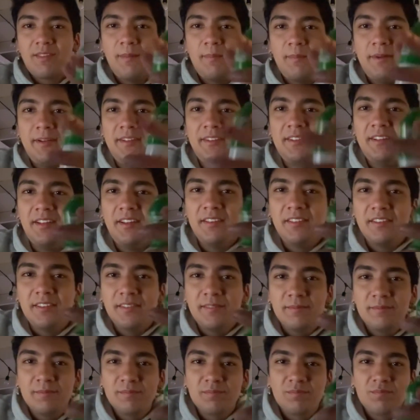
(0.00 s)
I'm eating this.
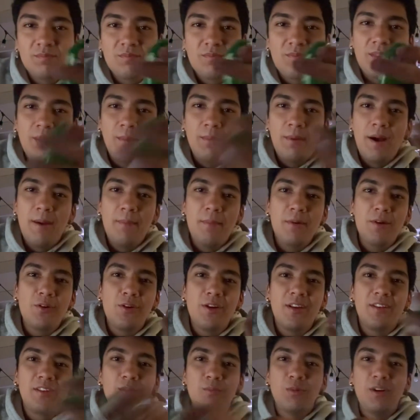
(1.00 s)
But I'm gonna
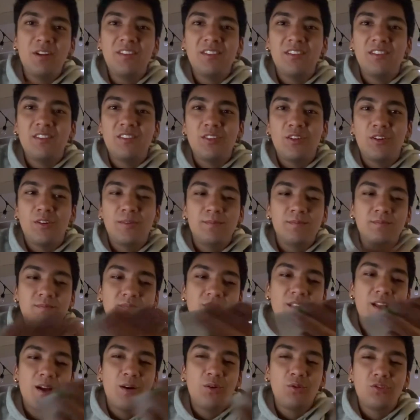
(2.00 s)
go get some raisins though.
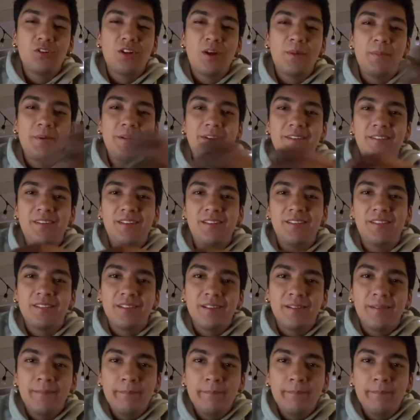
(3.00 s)
I will stop eating this.